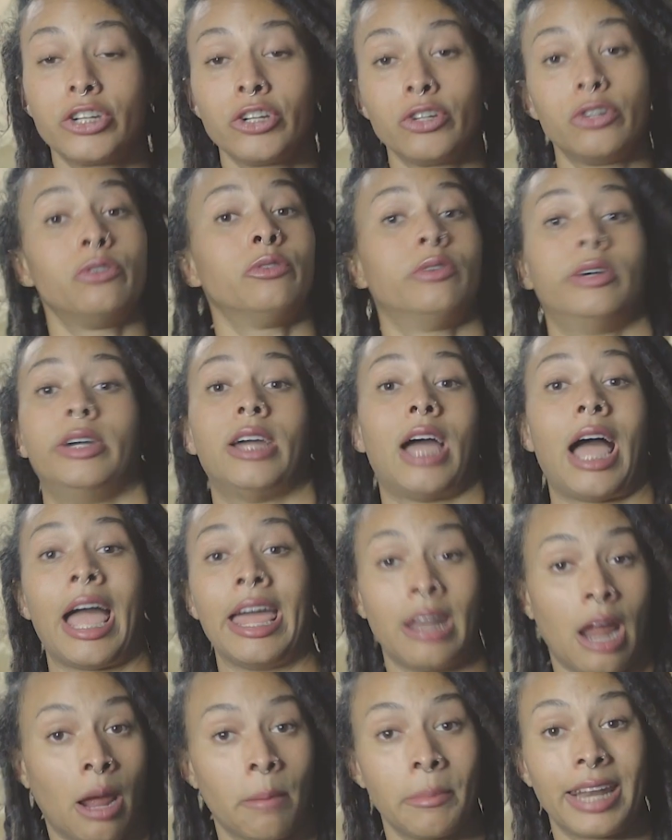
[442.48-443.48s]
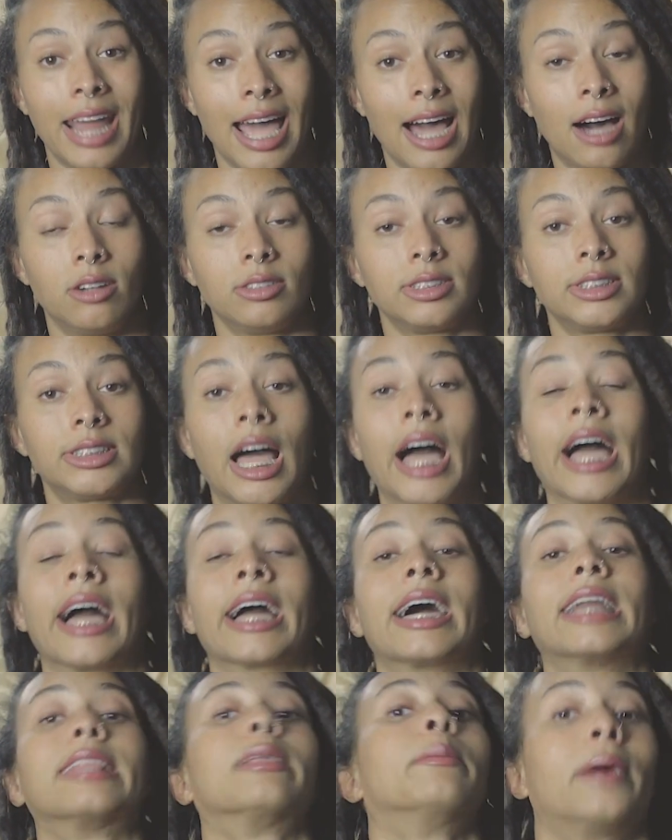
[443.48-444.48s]
to do and I'm in the house, I
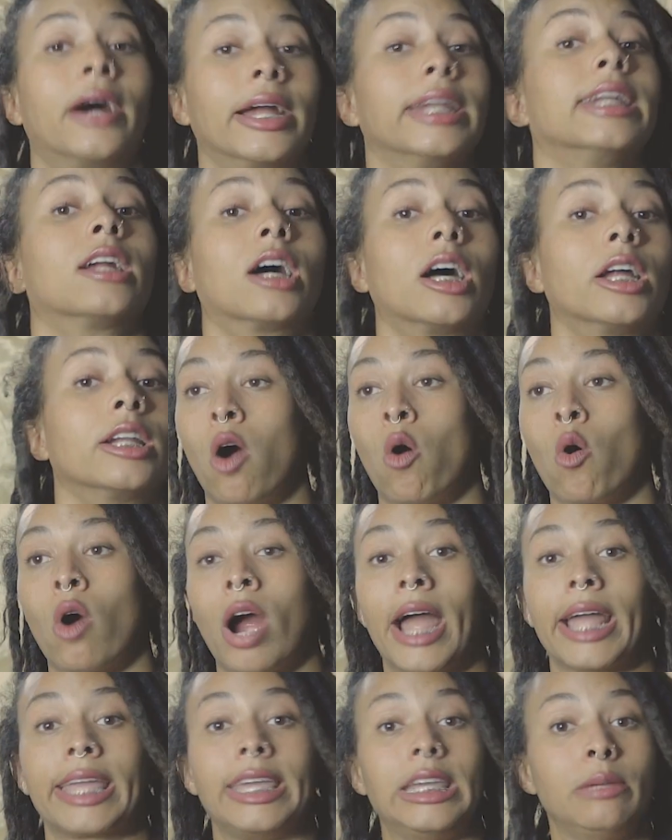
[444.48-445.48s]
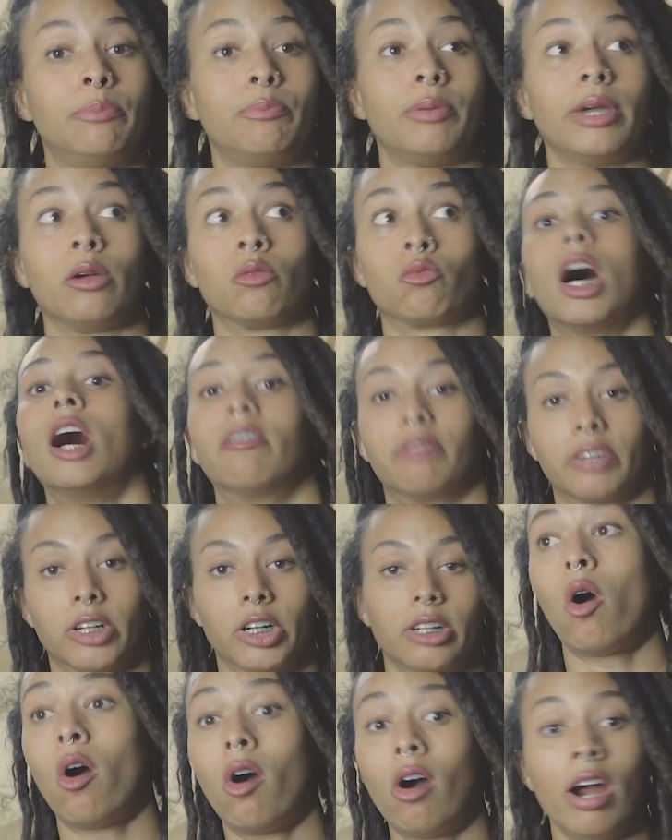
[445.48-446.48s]
got the bonnet on. Or I keep it
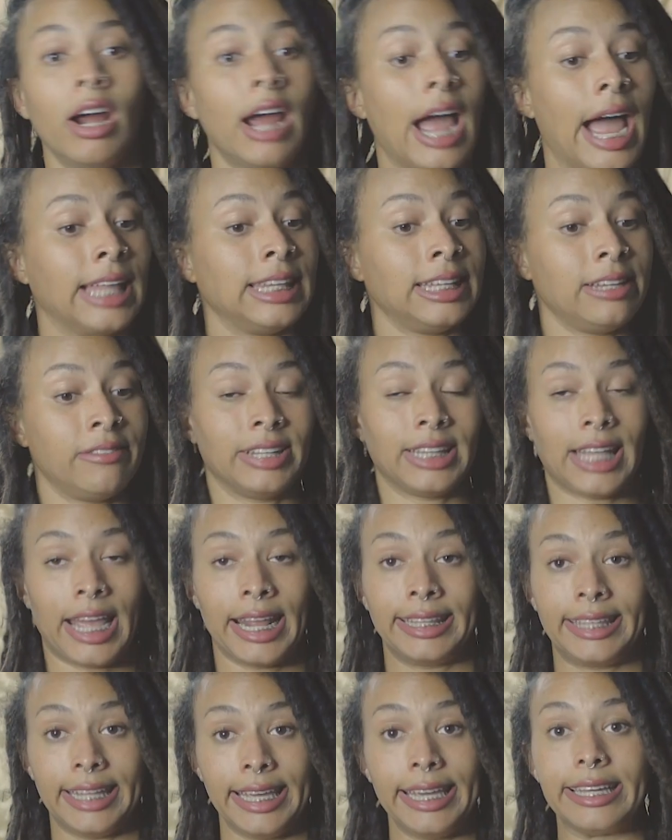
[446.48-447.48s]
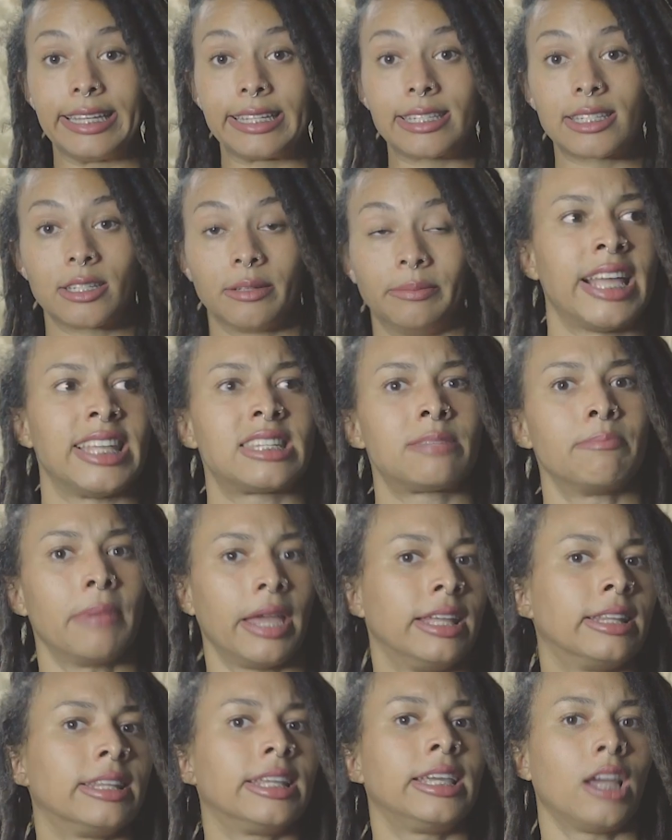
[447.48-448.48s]
covered. Or I leave it like this. It's
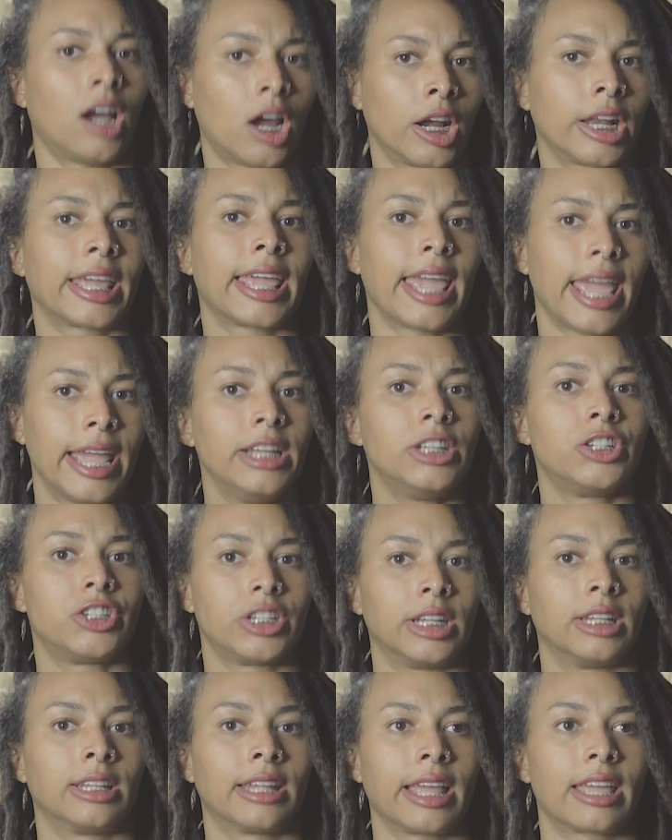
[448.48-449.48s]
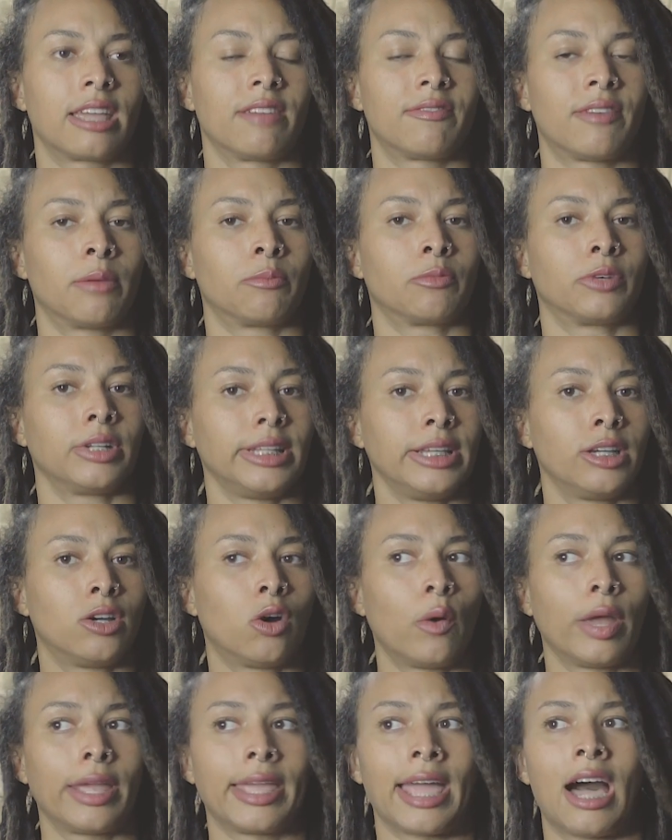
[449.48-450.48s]
mainly on occasion, like if I'm really
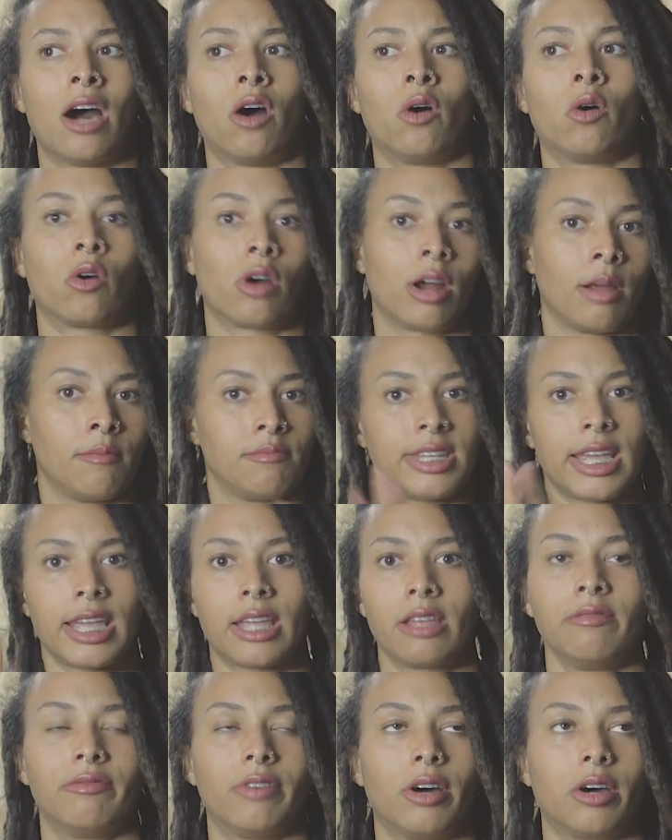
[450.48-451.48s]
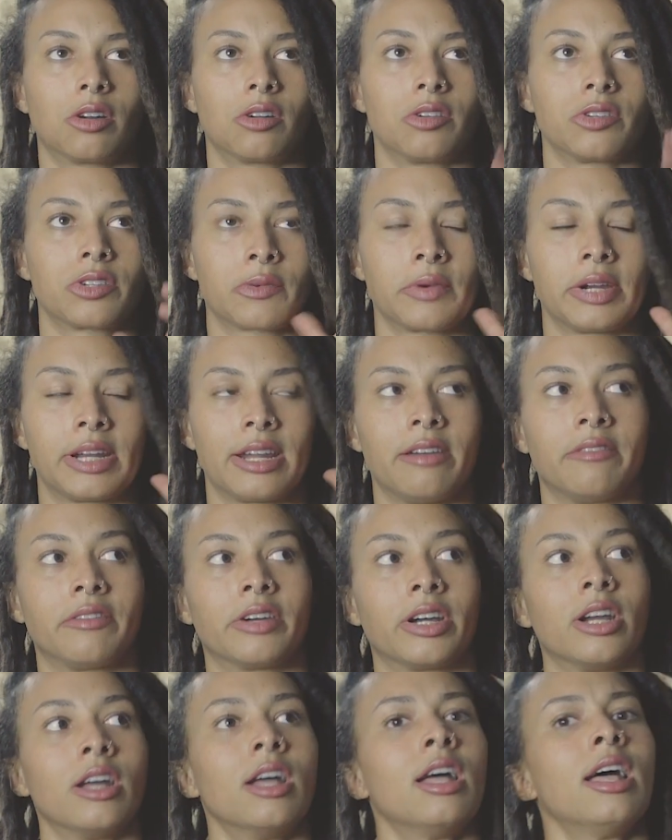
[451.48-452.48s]
going out or I'm taking photos or
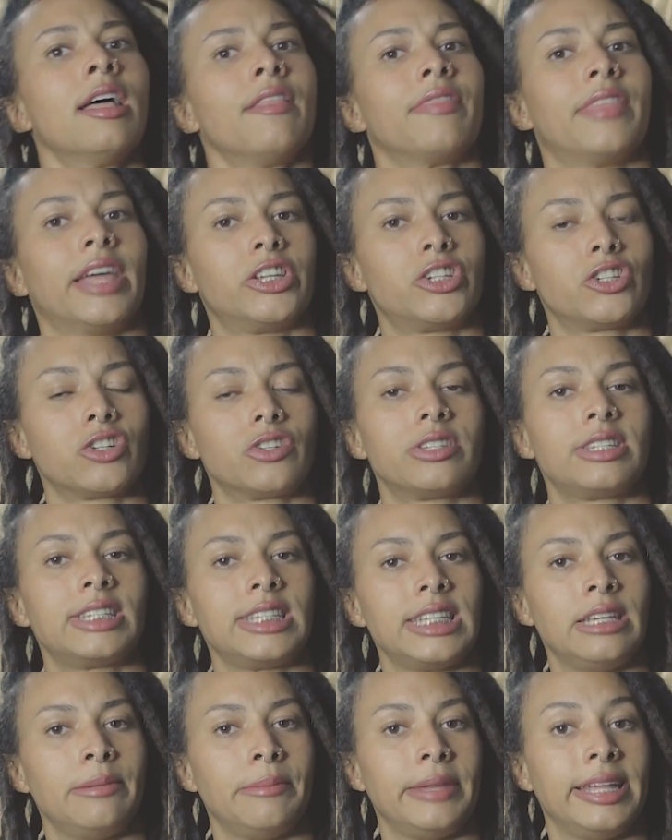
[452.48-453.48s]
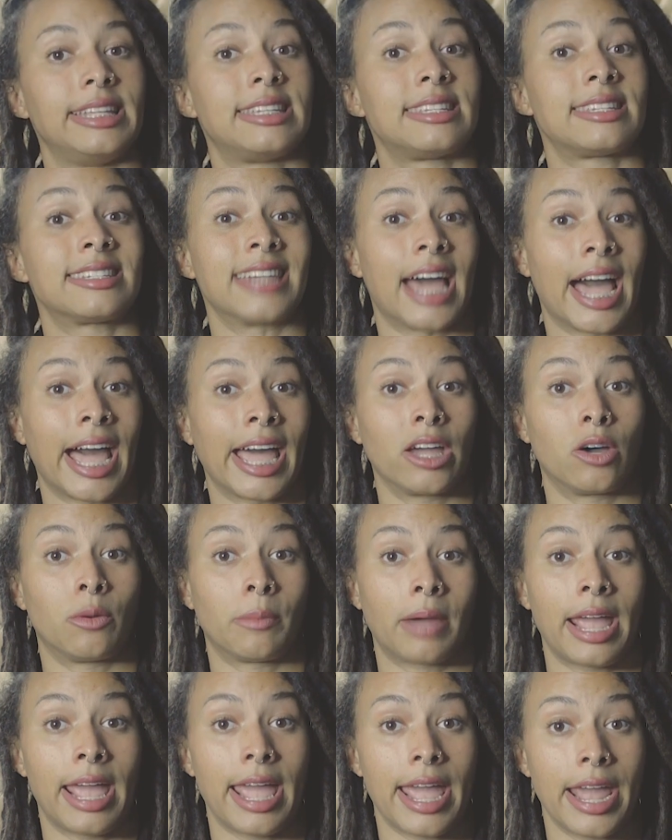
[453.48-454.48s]
whatever, that you'll see me style
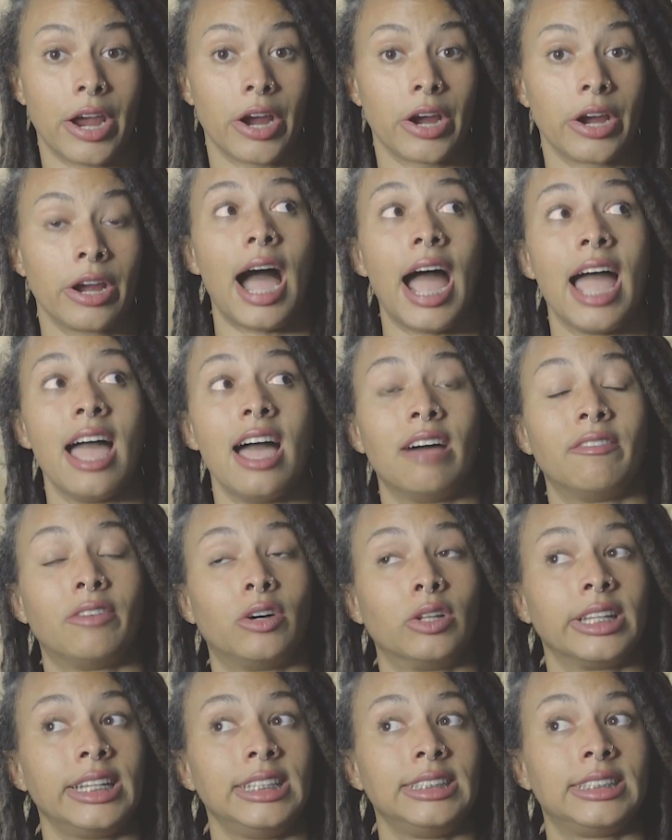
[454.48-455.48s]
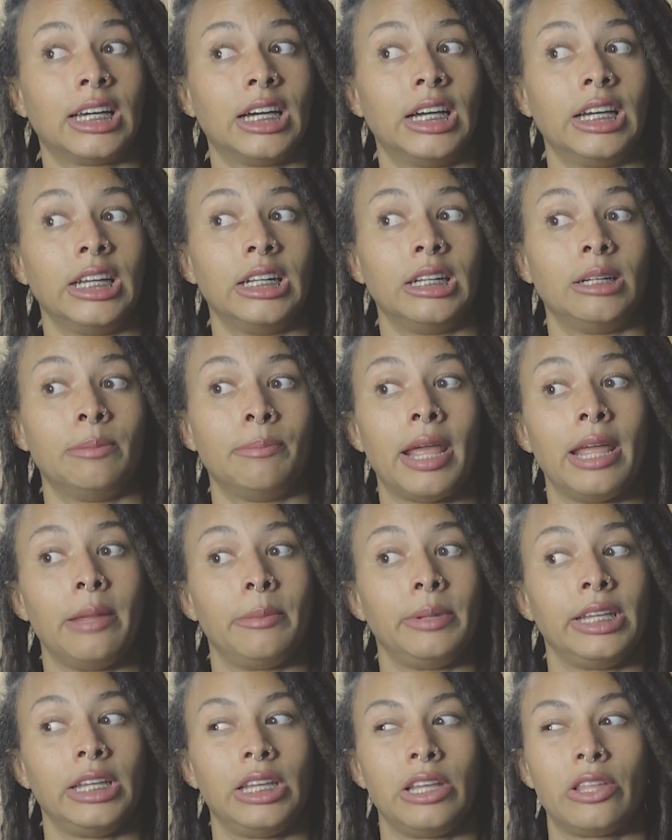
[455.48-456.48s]
my hair. I have only done
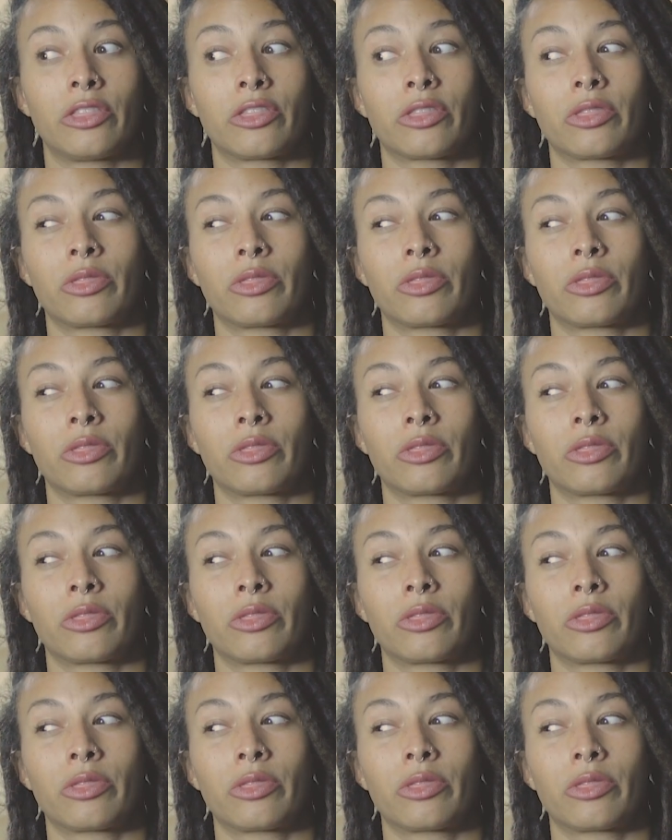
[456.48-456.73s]
maybe